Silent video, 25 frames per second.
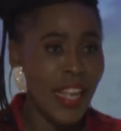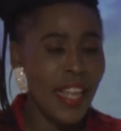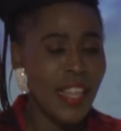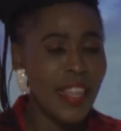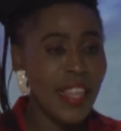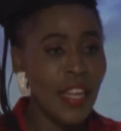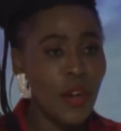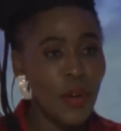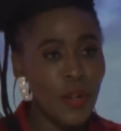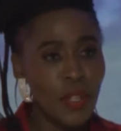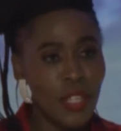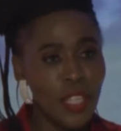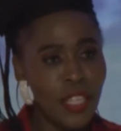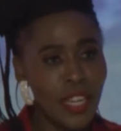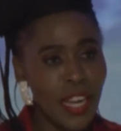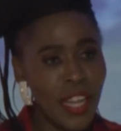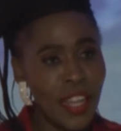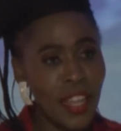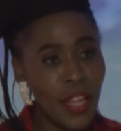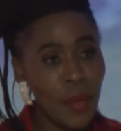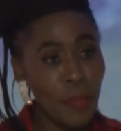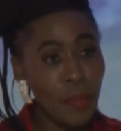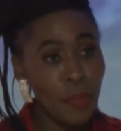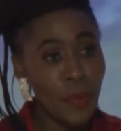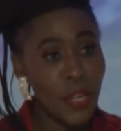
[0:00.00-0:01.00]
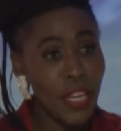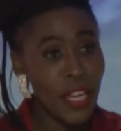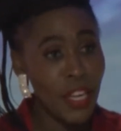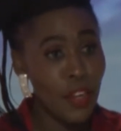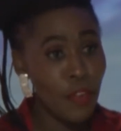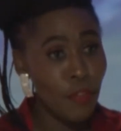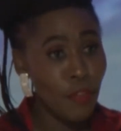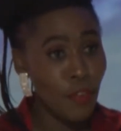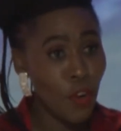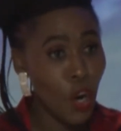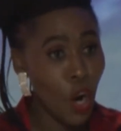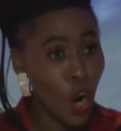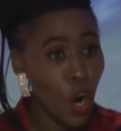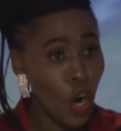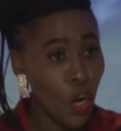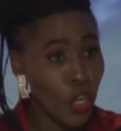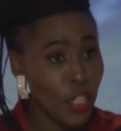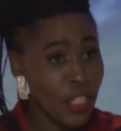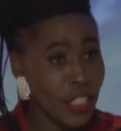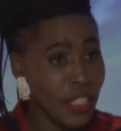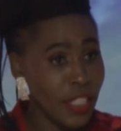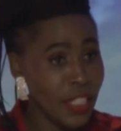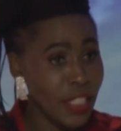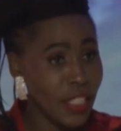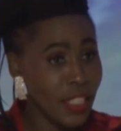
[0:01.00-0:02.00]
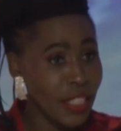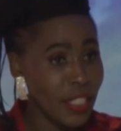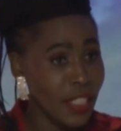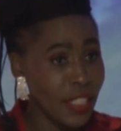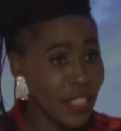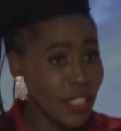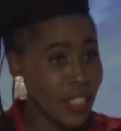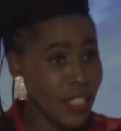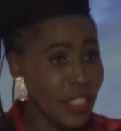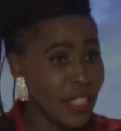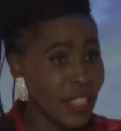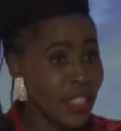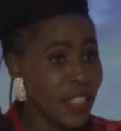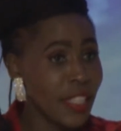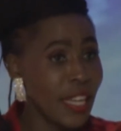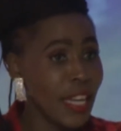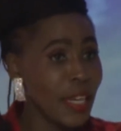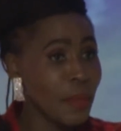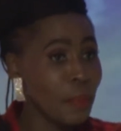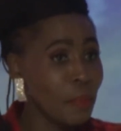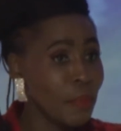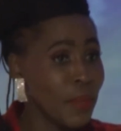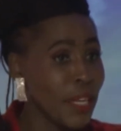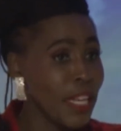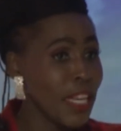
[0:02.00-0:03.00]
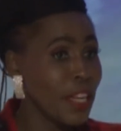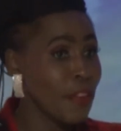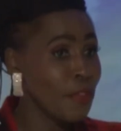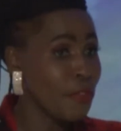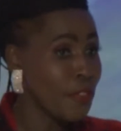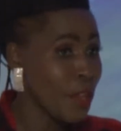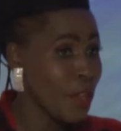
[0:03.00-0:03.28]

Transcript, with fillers: They would rather believe God than believe